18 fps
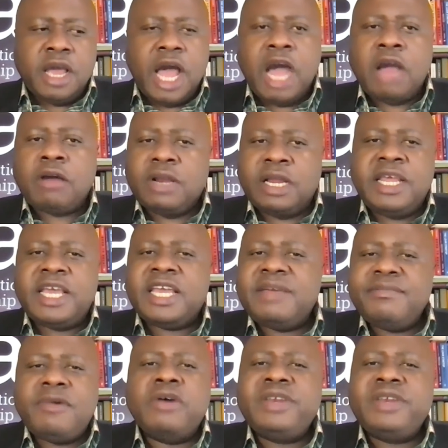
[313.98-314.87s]

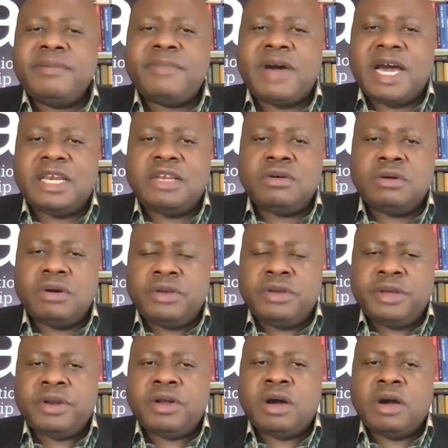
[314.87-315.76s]

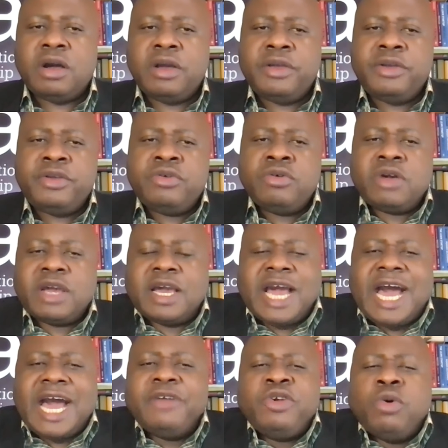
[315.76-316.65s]
You know,
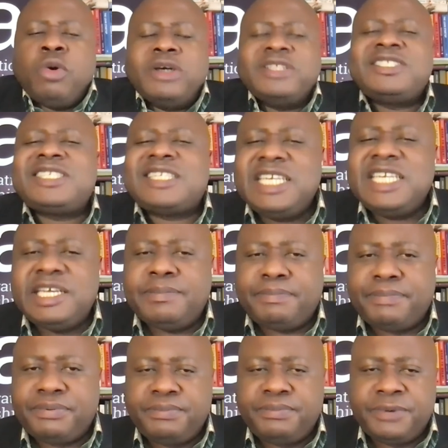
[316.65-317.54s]
you won't
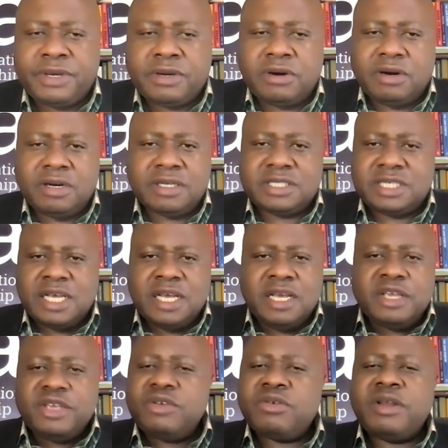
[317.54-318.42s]
sleep because
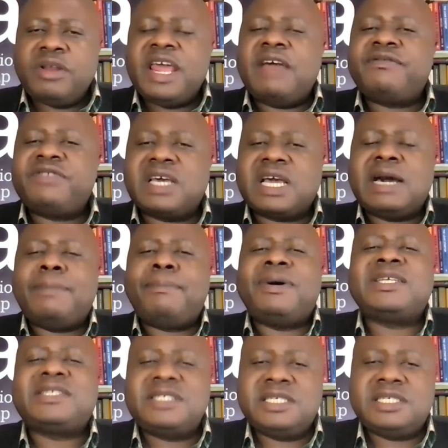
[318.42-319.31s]
you don't have the
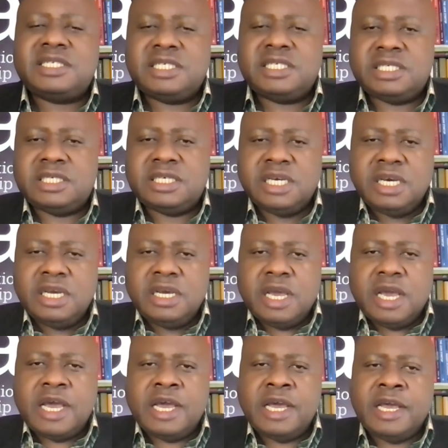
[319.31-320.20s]
capacity
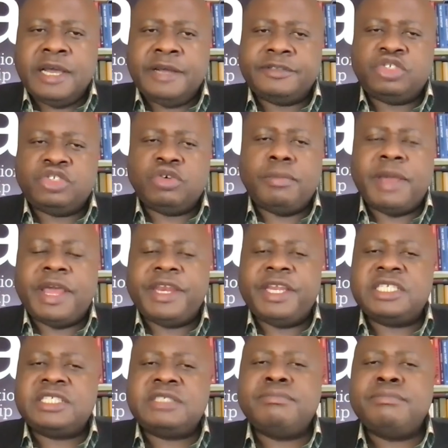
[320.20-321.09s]
to
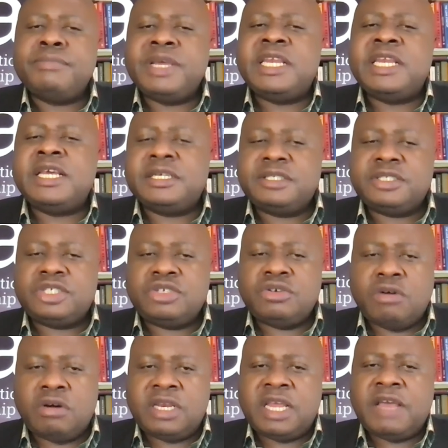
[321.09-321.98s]
manage millions.
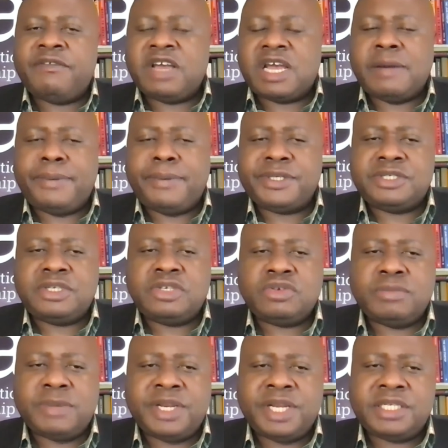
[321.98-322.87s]
You only have a capacity
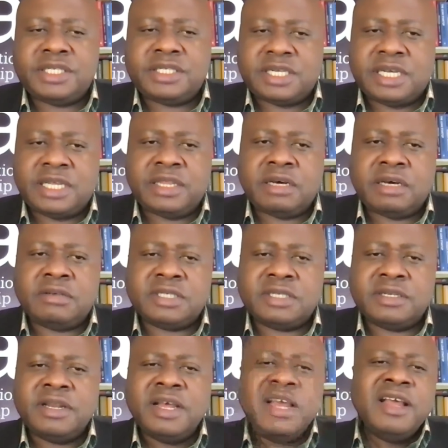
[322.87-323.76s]
to manage
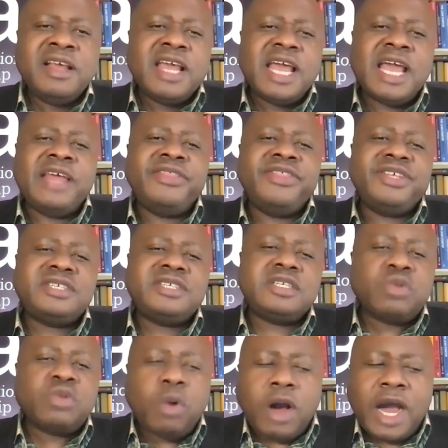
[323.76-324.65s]
10,000. And this
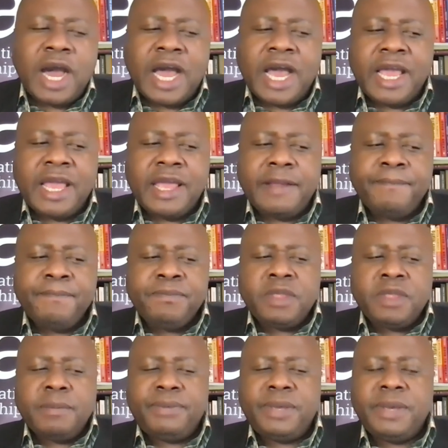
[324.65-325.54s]
is why
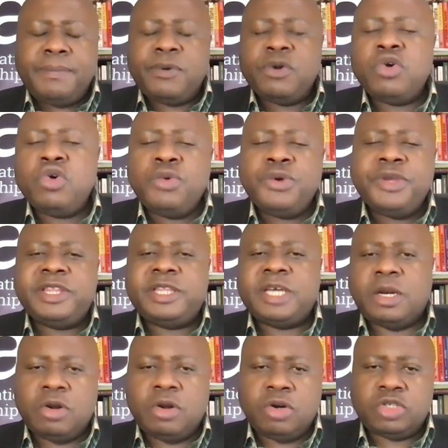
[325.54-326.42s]
people who win
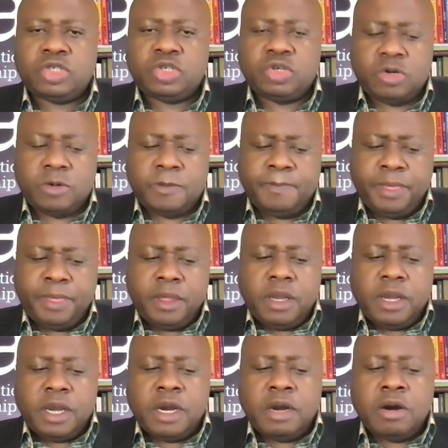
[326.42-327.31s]
the lotto
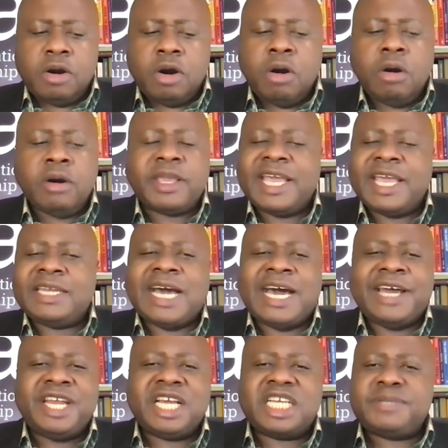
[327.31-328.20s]
or get
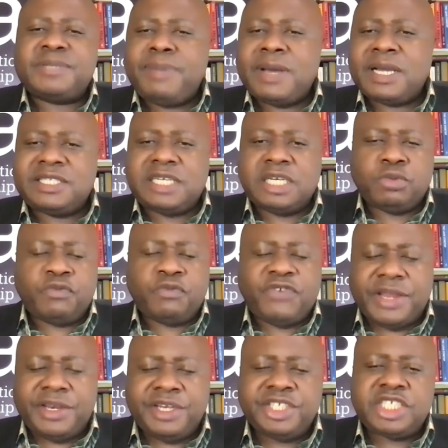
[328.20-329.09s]
unexpected
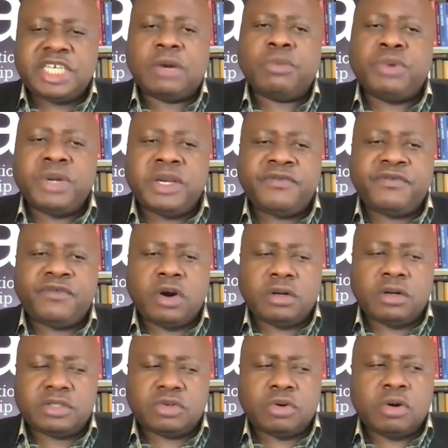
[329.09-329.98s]
financial
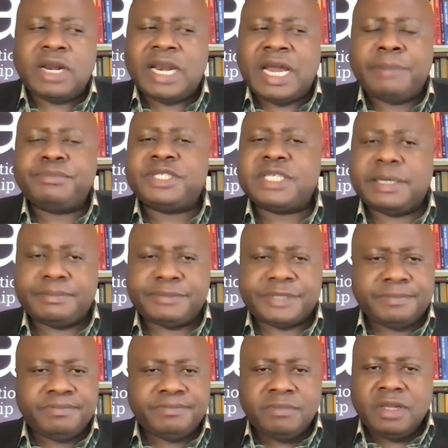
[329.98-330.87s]
windfalls or lump
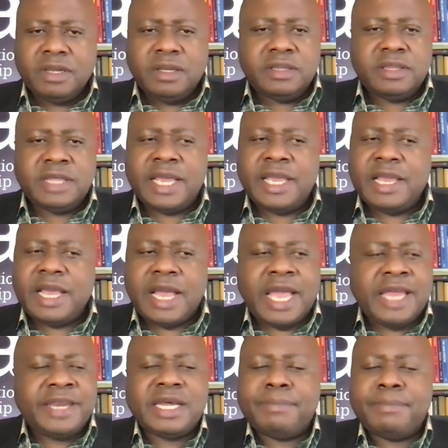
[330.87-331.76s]
sums, they
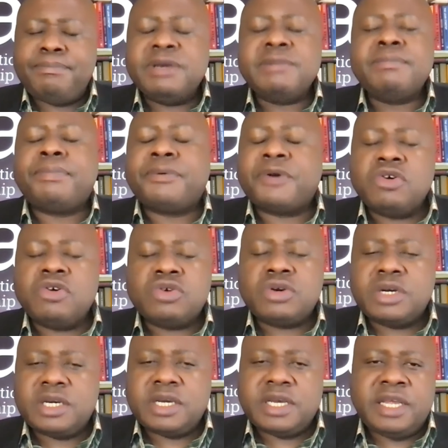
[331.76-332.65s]
end up being
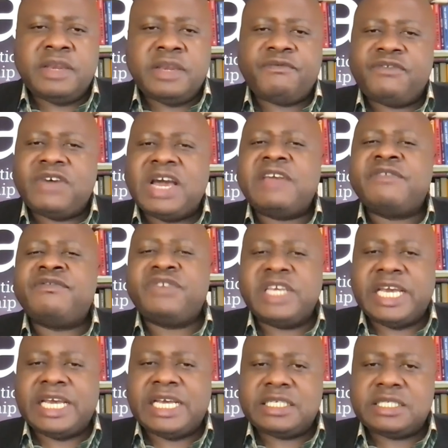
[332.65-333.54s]
broke in 5
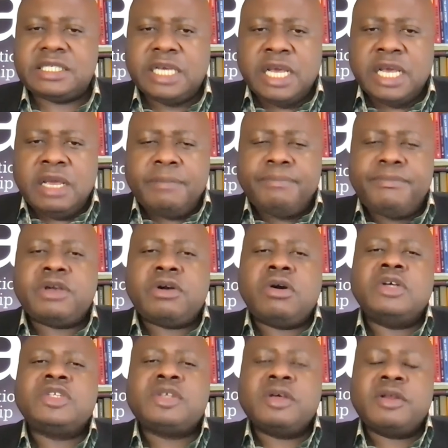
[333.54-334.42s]
years
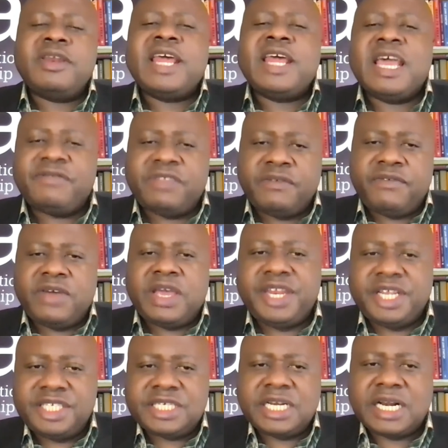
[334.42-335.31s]
because they don't have the
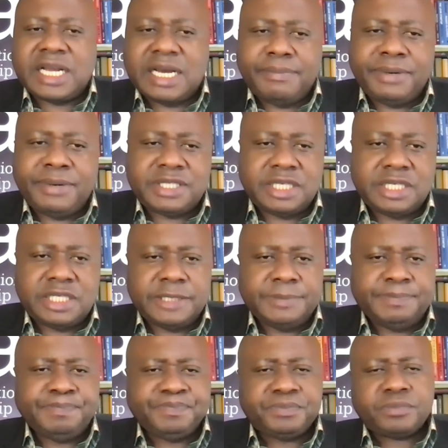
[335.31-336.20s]
financial capacity.